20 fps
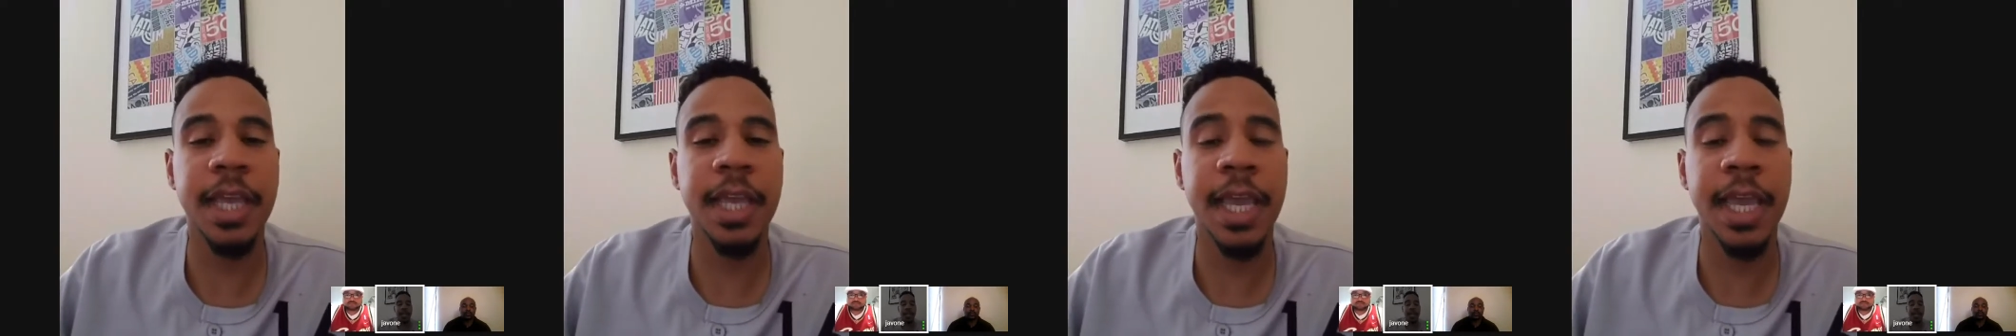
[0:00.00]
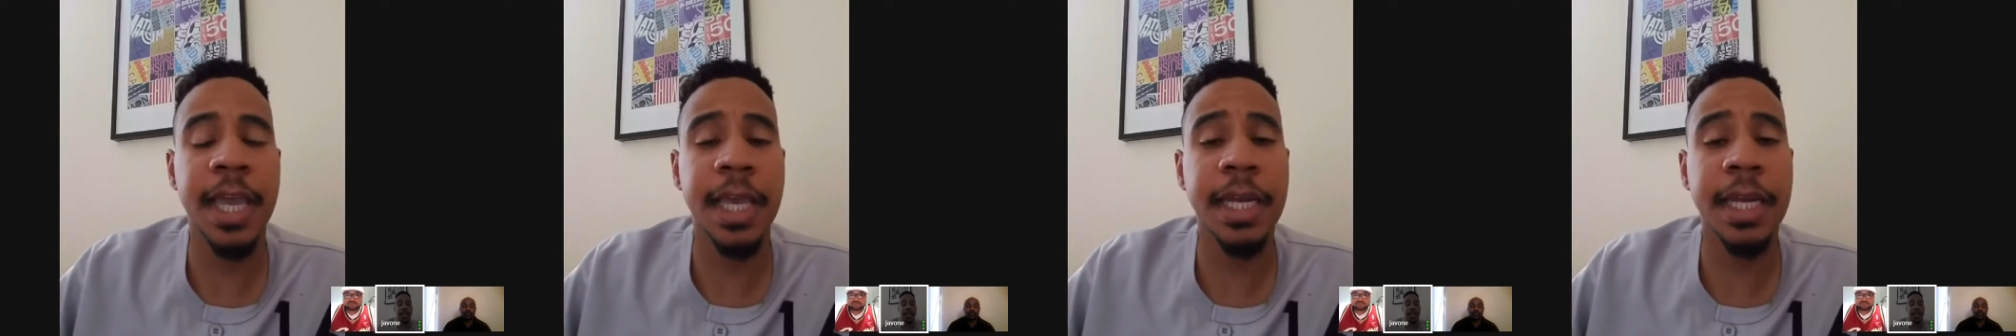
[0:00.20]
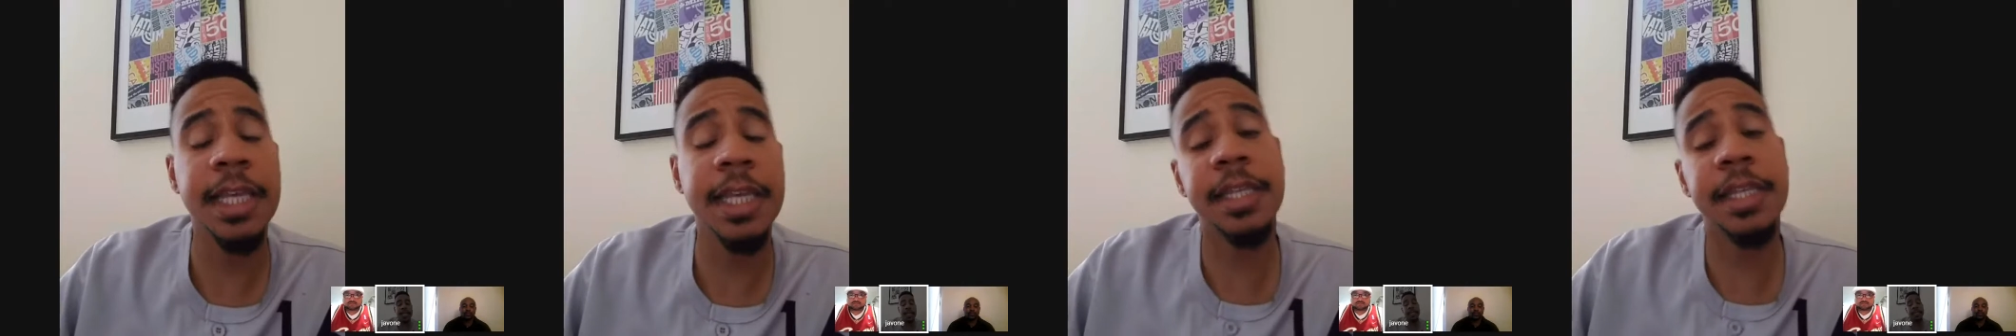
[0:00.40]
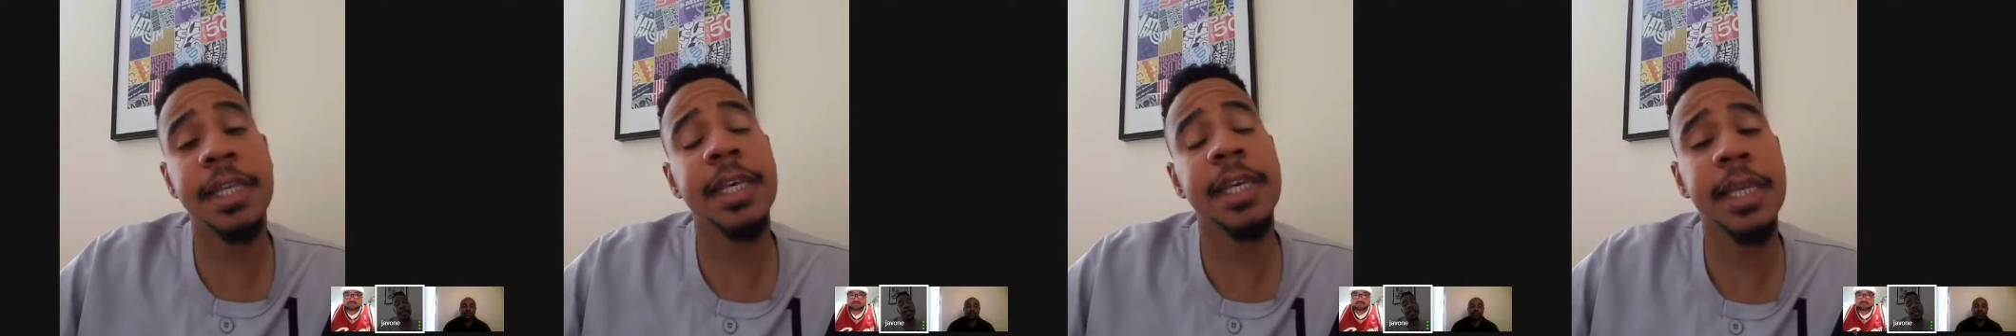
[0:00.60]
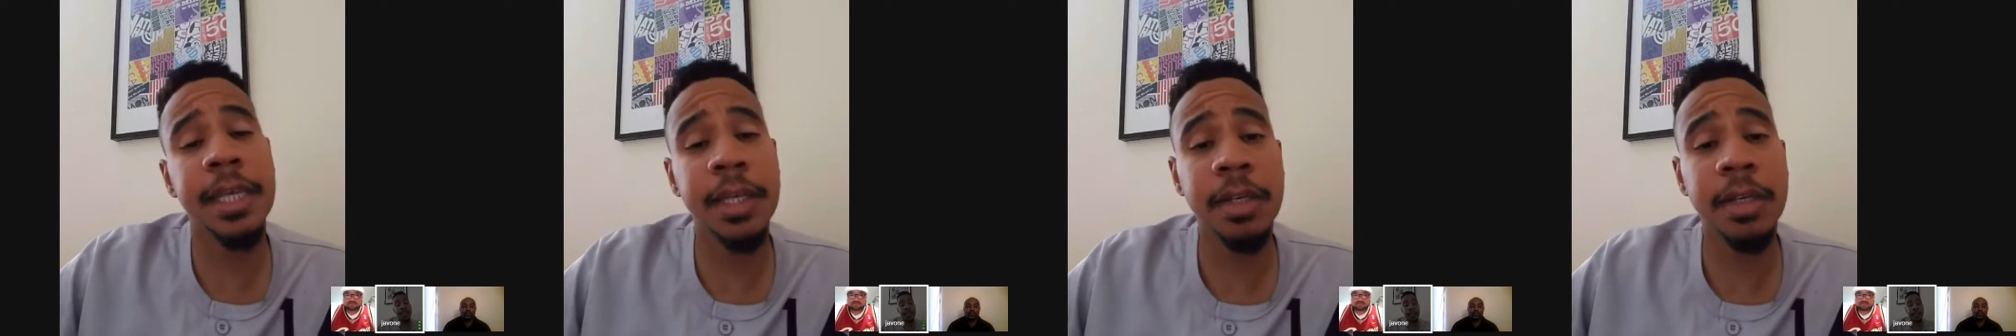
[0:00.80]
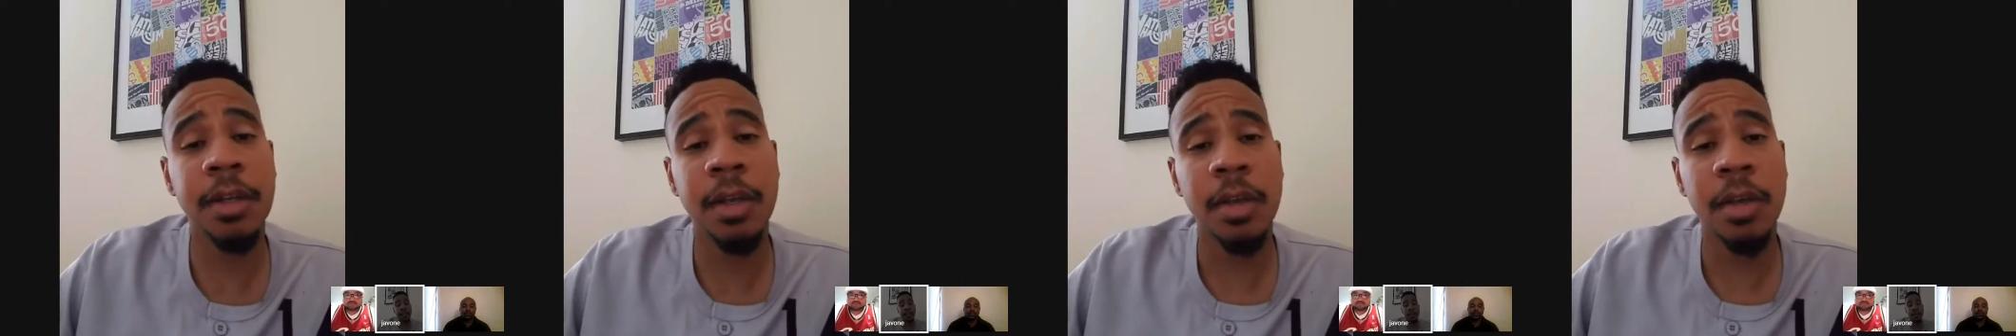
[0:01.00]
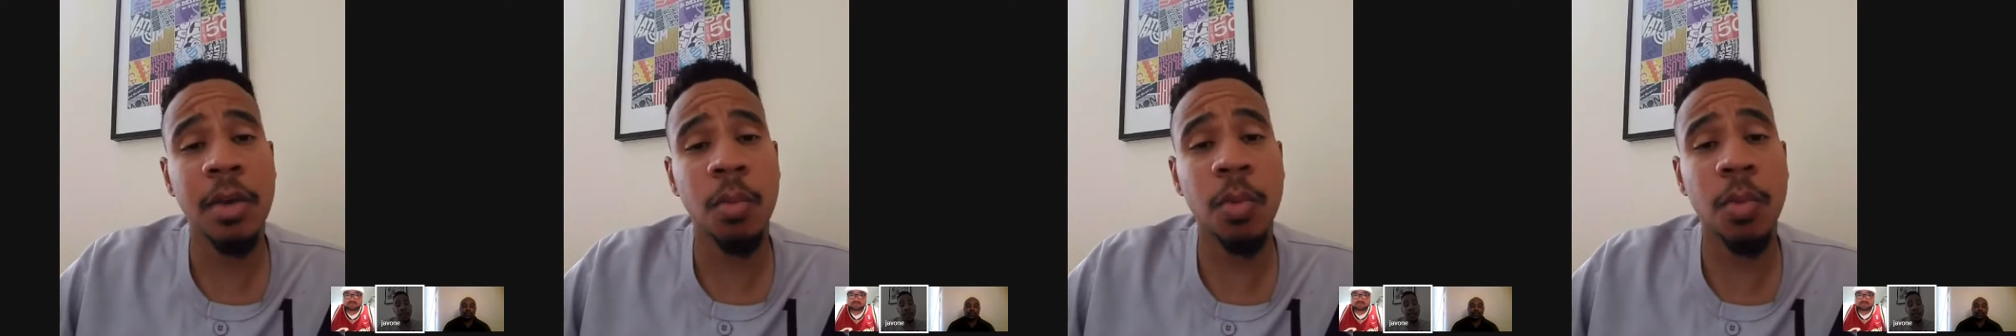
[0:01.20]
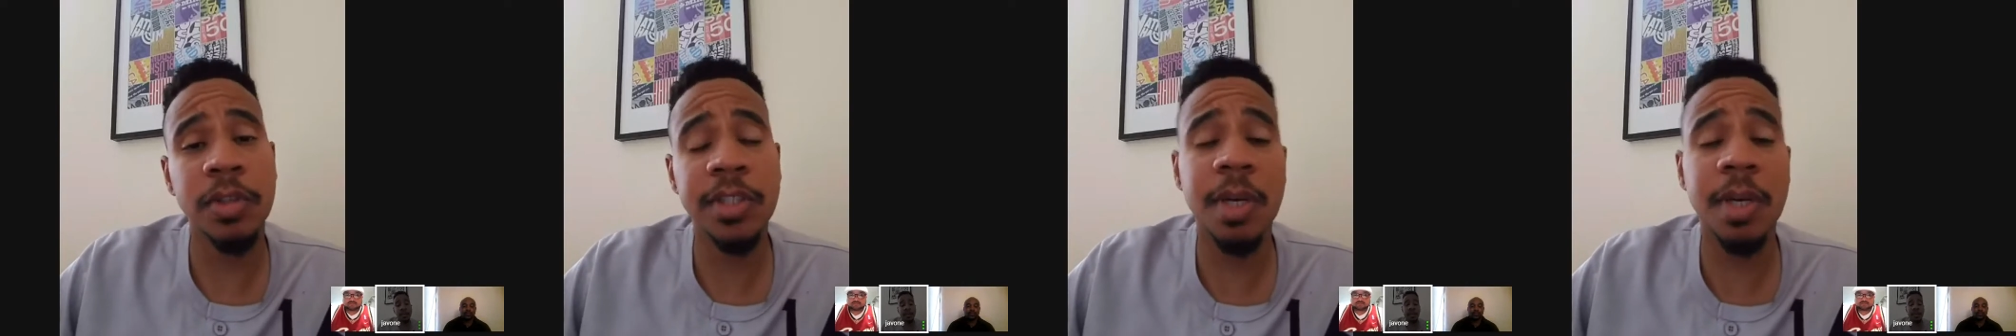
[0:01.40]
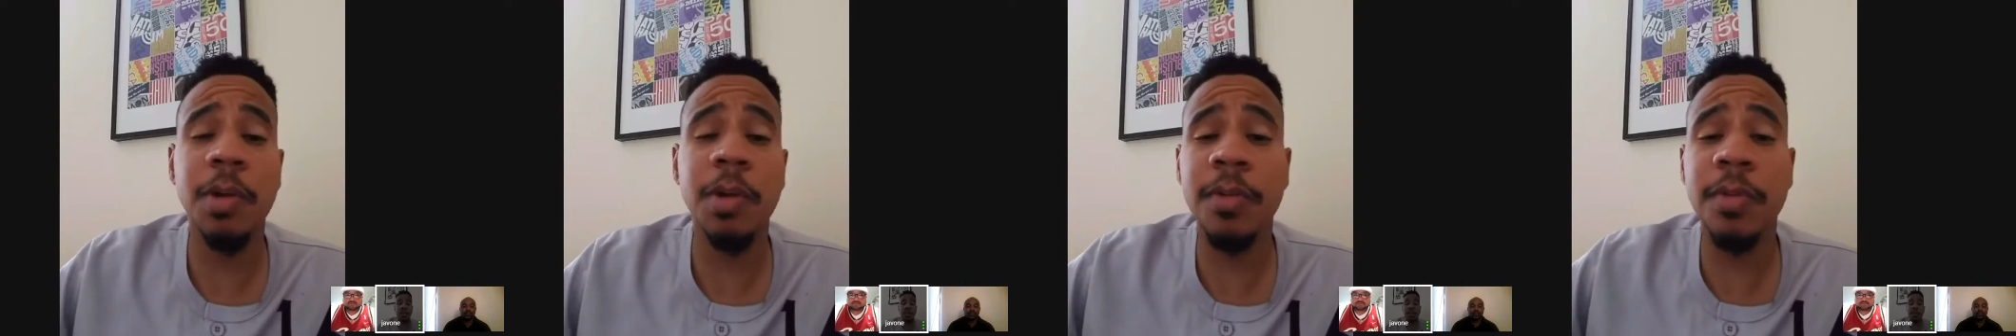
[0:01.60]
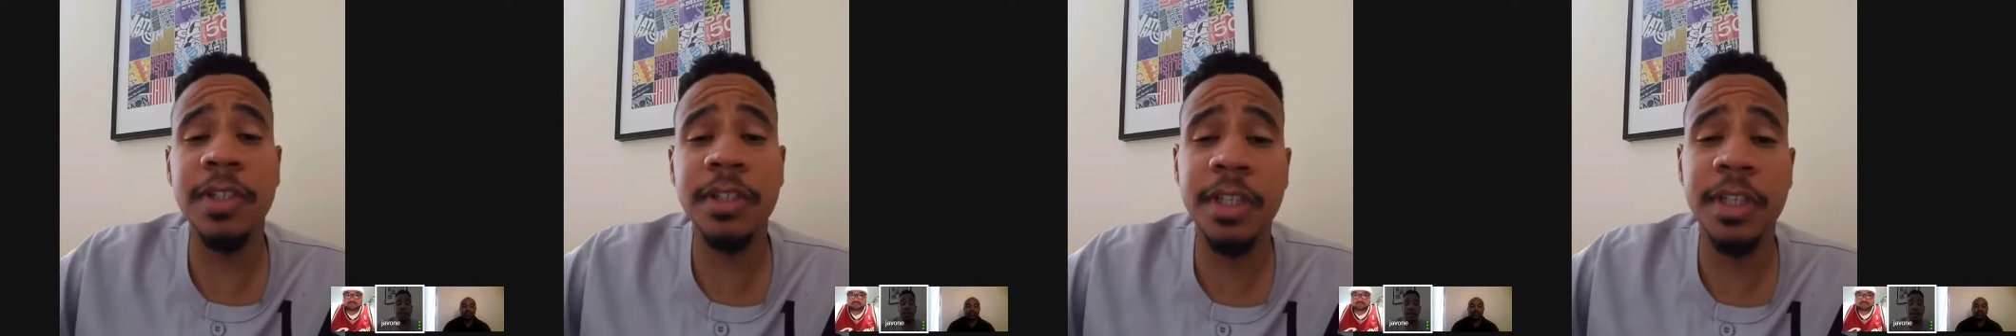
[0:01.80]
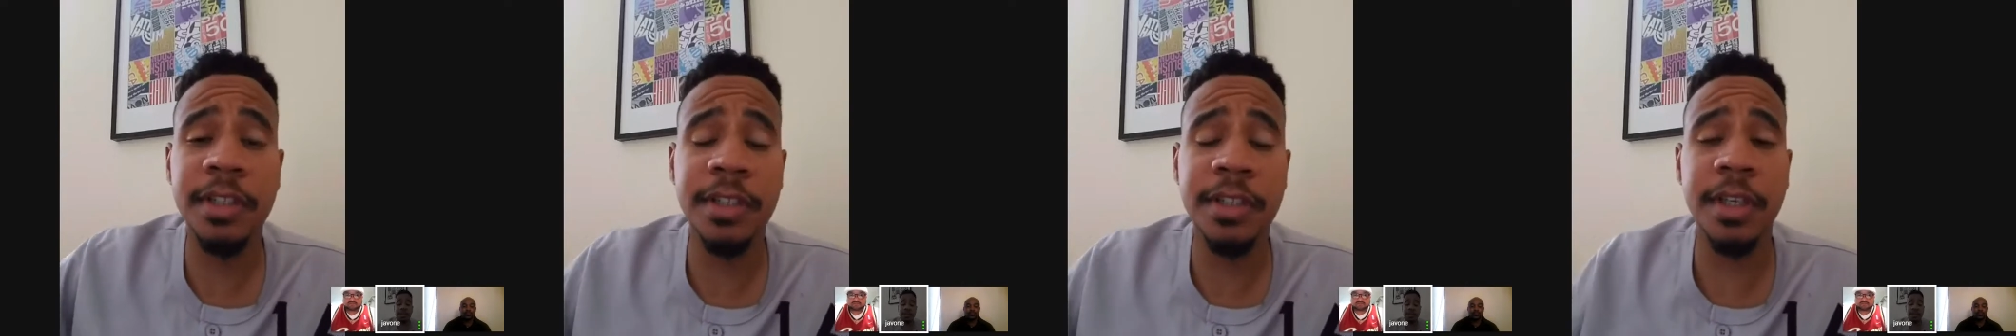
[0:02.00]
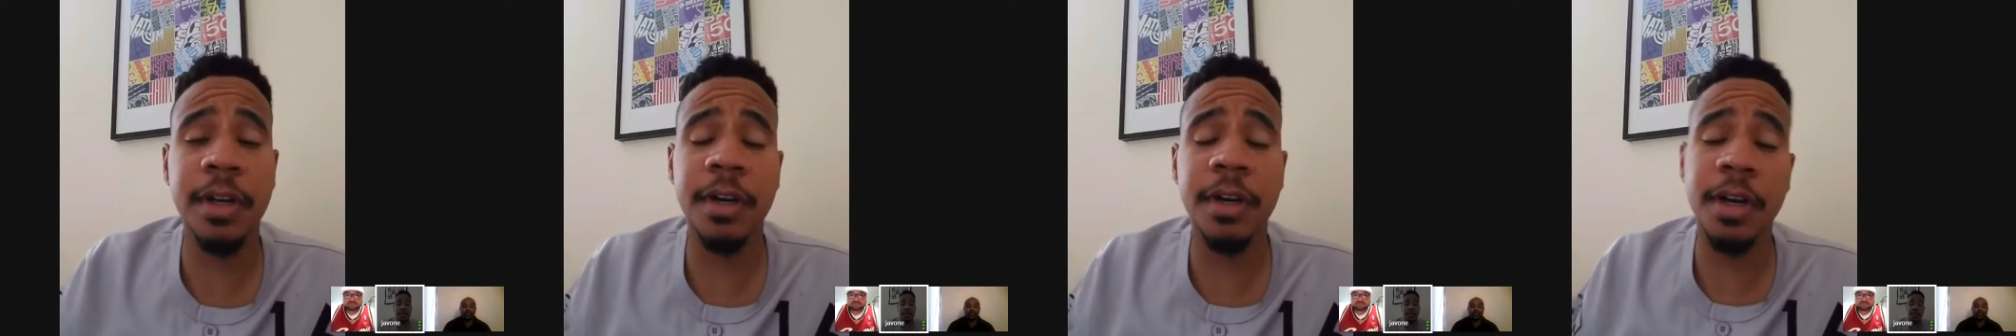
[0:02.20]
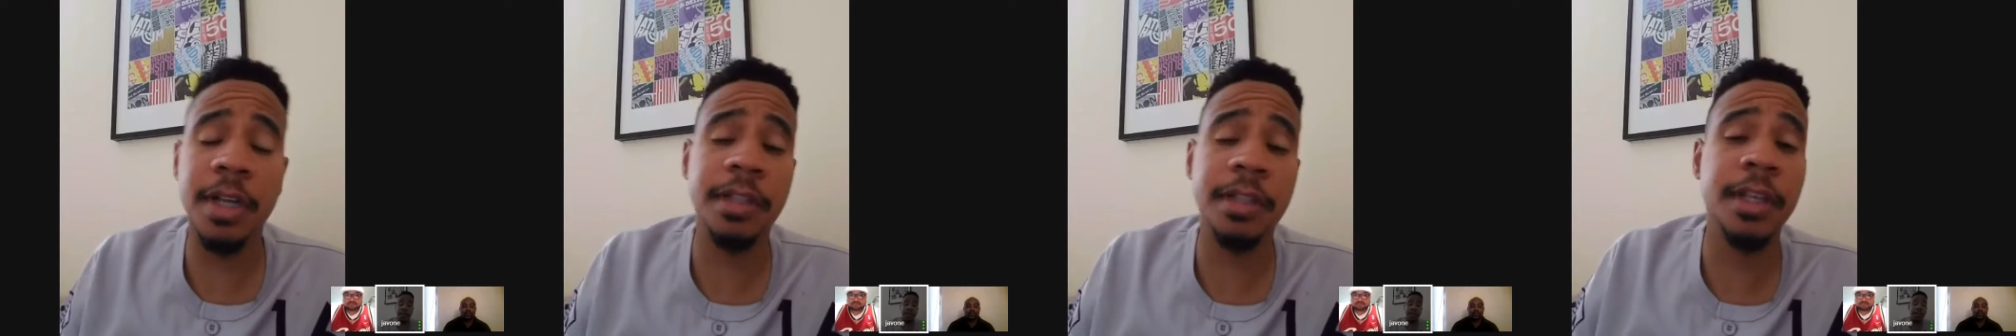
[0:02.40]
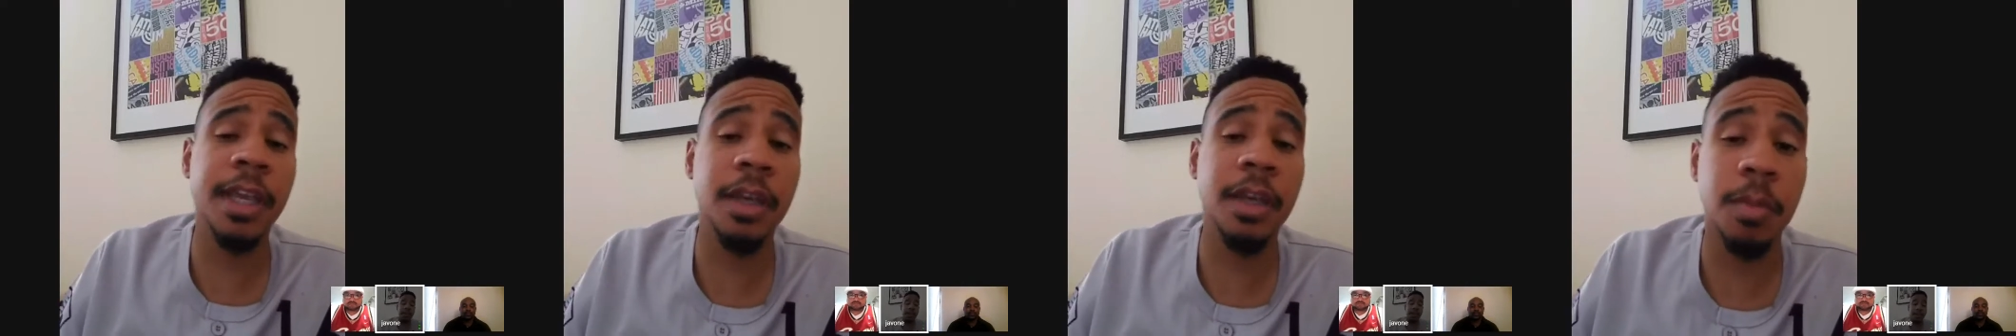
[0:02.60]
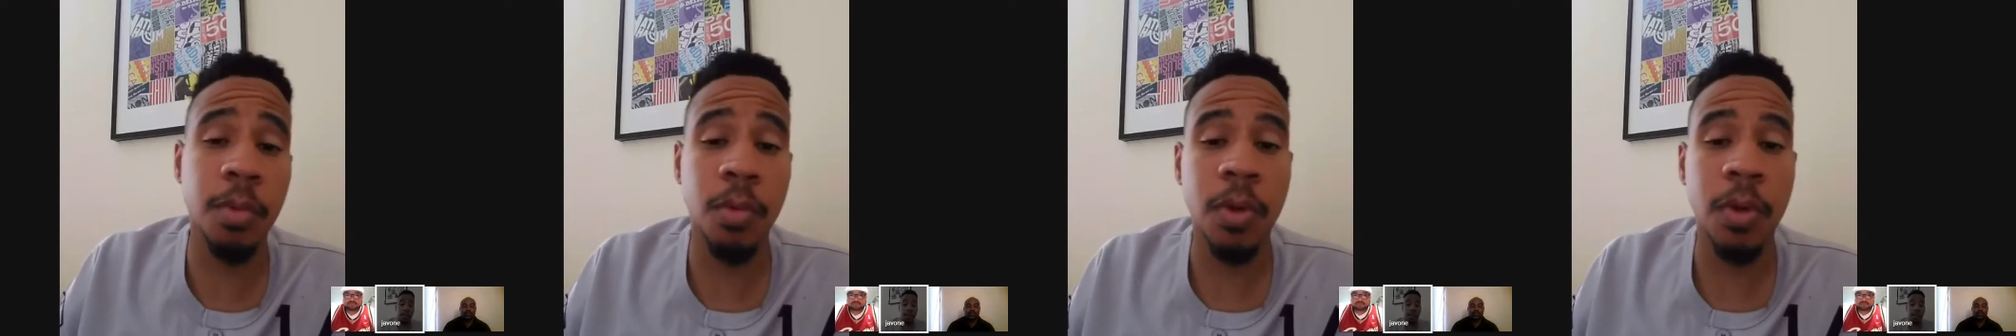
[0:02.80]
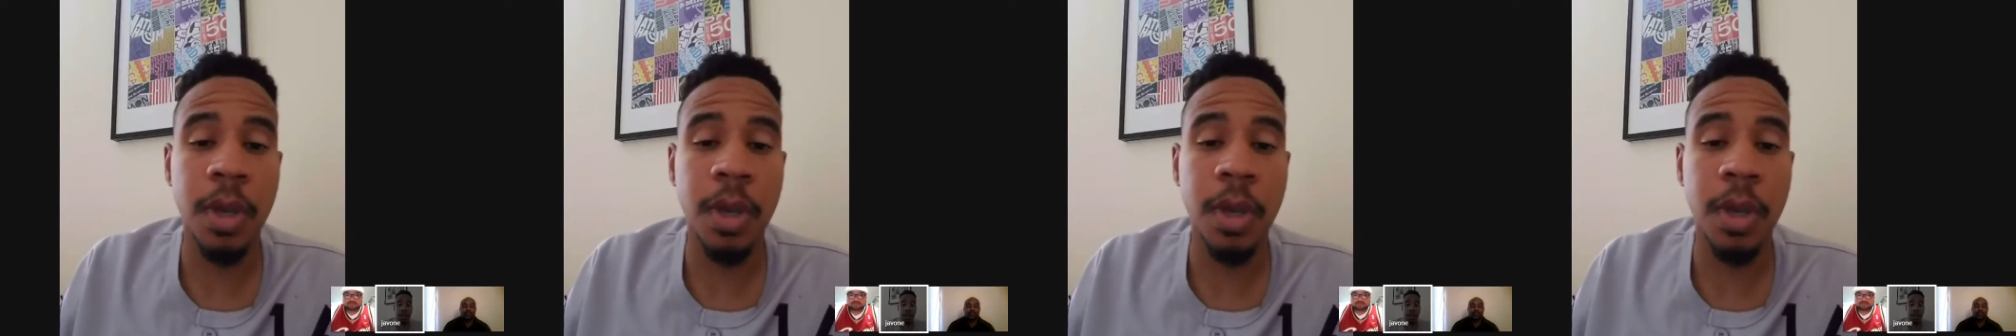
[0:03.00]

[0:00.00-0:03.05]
and he did what some of us considered unthinkable.